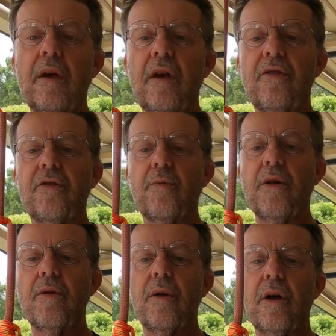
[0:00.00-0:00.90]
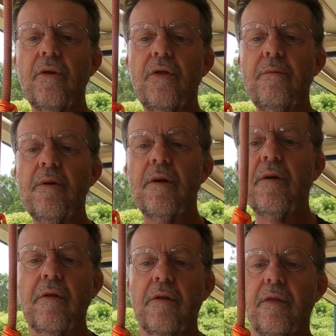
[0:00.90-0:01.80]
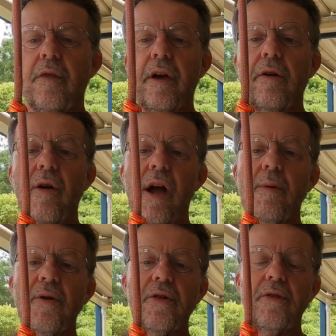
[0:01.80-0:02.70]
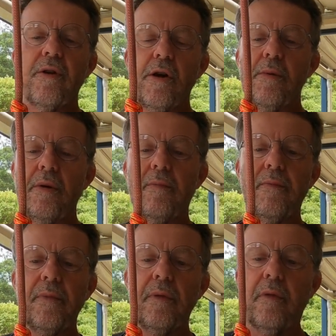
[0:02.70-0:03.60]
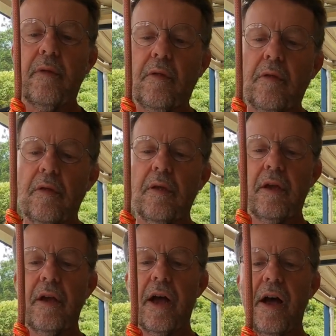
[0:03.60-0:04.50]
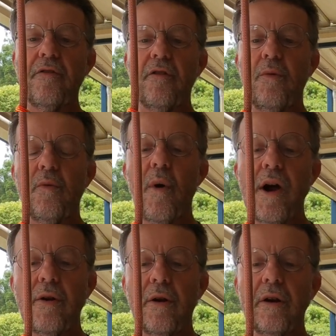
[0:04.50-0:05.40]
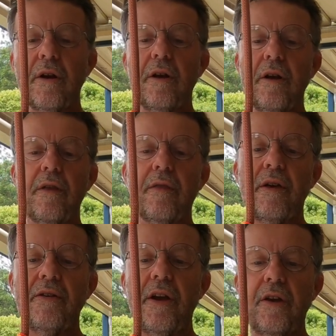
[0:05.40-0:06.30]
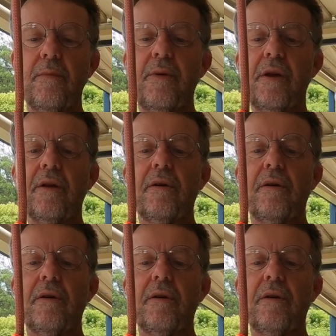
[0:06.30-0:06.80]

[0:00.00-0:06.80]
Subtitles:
is that when you load them, they grab onto the rope. After you put weight on it, they tend to be